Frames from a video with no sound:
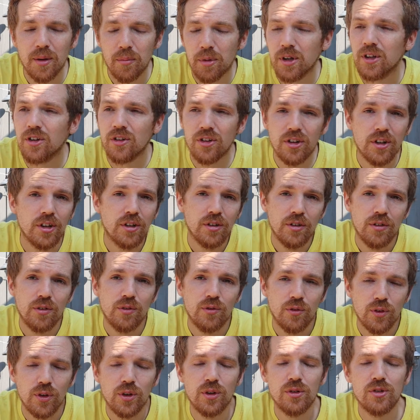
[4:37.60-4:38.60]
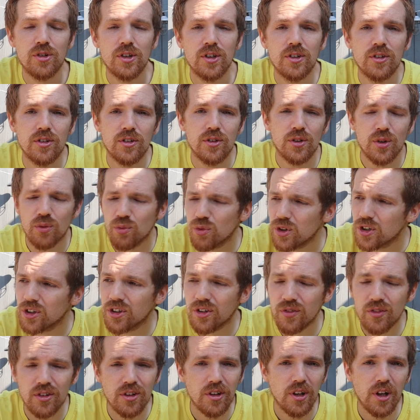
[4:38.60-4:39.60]
And Peter did follow Jesus the
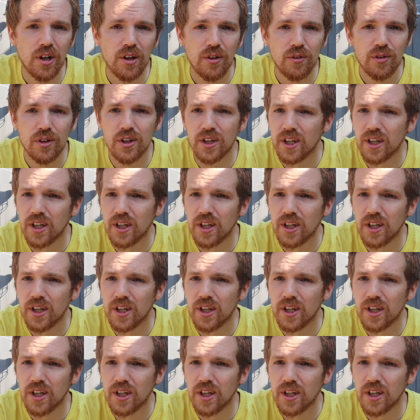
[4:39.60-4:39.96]
rest of his life.